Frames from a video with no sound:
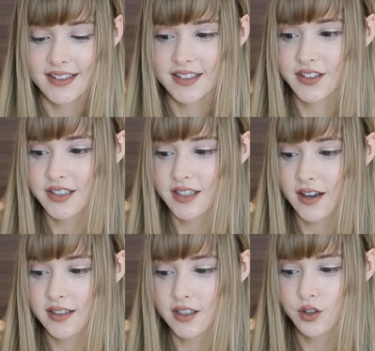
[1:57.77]
So it's
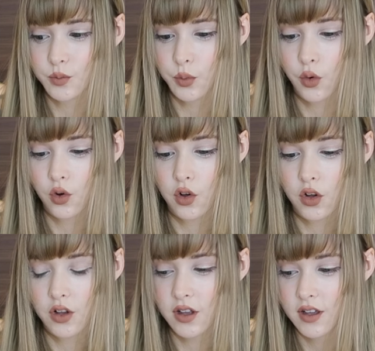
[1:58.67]
got a little
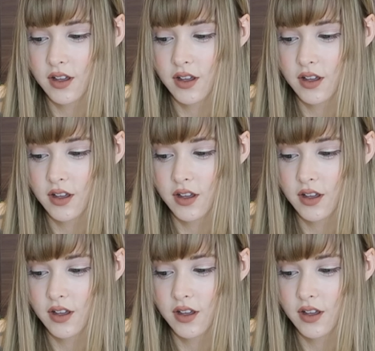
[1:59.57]
bowl.